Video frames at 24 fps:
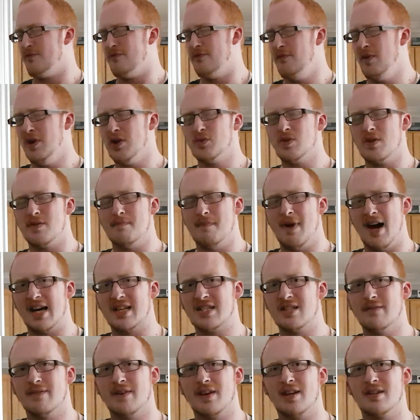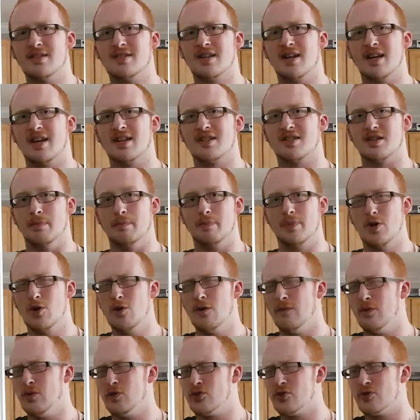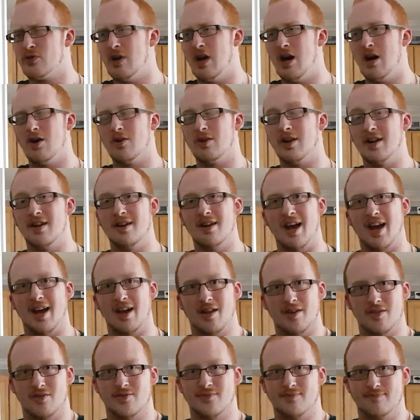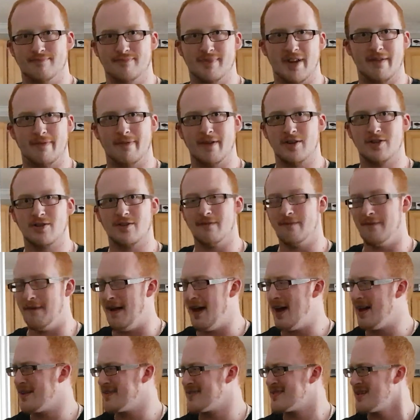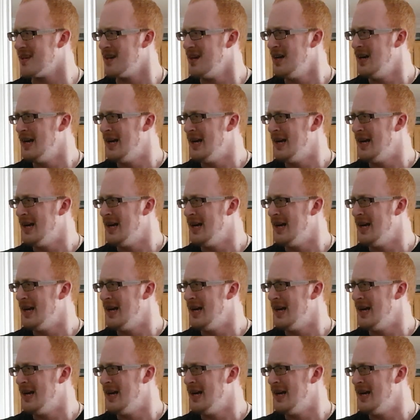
filled with massive heat sinks, a beautiful shroud, and efficient fans.